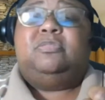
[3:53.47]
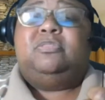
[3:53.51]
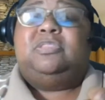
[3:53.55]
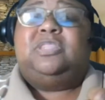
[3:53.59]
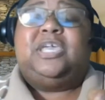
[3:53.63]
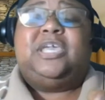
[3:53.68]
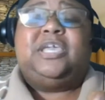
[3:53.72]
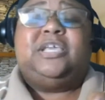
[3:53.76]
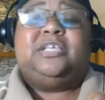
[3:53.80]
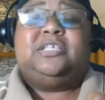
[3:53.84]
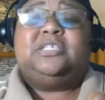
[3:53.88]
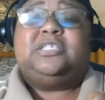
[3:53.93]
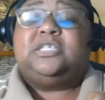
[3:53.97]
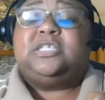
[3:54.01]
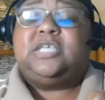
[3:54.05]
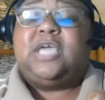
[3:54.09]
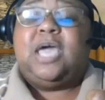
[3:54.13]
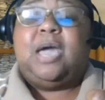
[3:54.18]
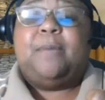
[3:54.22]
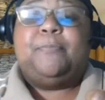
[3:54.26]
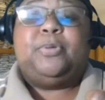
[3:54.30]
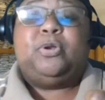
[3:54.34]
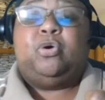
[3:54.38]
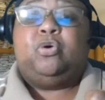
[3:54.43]
things that's
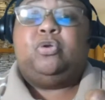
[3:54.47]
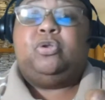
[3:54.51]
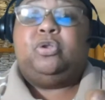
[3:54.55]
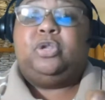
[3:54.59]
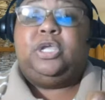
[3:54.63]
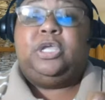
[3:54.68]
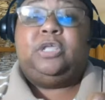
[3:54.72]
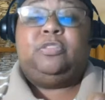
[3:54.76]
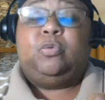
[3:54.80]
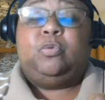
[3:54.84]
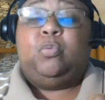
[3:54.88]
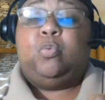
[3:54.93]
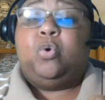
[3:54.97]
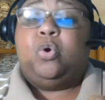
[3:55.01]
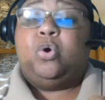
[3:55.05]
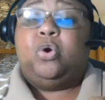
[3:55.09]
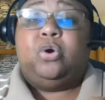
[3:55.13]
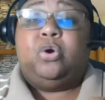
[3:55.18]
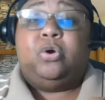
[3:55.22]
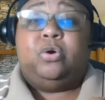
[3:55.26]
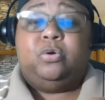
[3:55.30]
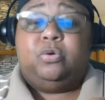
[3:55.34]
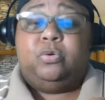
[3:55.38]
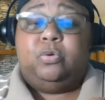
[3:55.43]
happening on in the
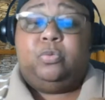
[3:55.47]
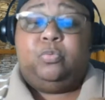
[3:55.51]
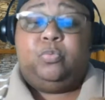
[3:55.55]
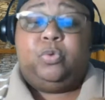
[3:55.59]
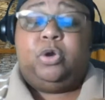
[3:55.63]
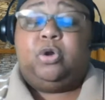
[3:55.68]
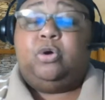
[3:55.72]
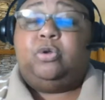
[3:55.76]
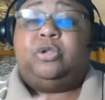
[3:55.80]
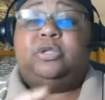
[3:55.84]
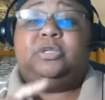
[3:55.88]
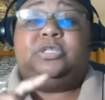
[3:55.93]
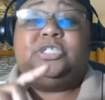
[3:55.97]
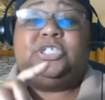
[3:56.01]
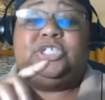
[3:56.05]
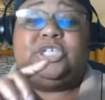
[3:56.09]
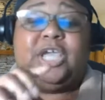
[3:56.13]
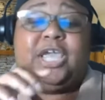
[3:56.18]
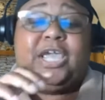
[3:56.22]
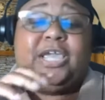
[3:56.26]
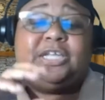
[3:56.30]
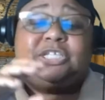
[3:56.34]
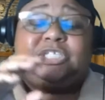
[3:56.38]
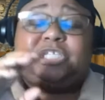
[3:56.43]
world. We're going to
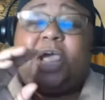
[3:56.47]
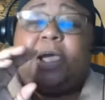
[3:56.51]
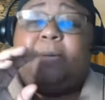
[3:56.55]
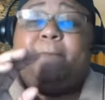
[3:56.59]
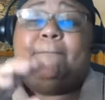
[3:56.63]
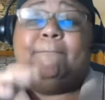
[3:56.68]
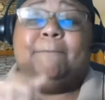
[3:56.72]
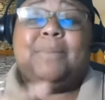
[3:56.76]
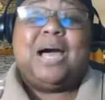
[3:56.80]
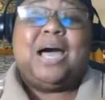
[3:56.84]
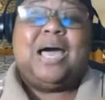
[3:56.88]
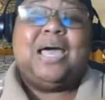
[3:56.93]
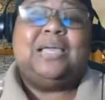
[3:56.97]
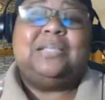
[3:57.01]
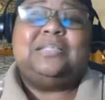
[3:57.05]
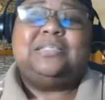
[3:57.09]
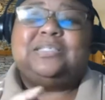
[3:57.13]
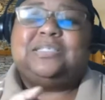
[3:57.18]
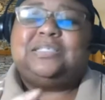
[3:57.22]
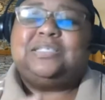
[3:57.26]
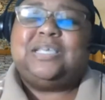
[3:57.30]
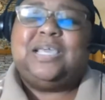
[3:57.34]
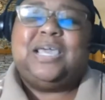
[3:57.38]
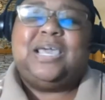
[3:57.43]
change our
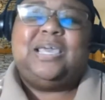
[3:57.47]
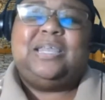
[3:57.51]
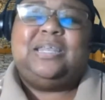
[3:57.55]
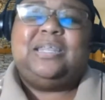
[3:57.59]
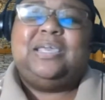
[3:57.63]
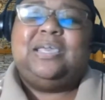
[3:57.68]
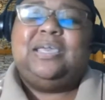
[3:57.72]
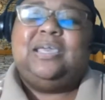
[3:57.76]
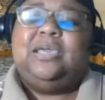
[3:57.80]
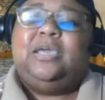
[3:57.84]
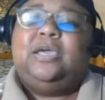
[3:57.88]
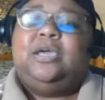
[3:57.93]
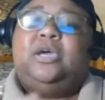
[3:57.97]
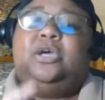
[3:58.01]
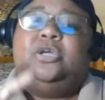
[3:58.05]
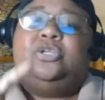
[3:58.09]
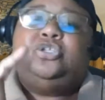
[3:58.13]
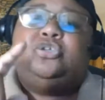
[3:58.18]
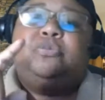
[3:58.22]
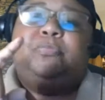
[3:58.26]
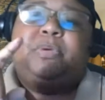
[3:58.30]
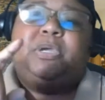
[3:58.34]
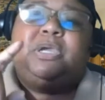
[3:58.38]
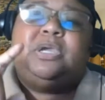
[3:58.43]
mindset
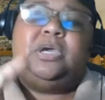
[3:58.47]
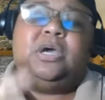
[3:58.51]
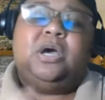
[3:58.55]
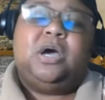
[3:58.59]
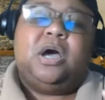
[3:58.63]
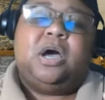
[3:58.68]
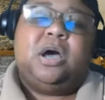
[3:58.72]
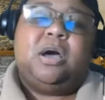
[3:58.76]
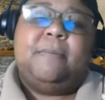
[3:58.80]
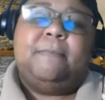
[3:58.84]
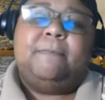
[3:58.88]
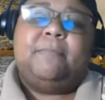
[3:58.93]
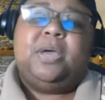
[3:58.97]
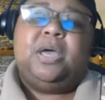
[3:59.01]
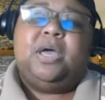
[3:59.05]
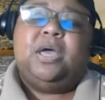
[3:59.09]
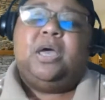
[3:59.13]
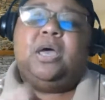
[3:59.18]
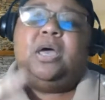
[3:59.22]
to become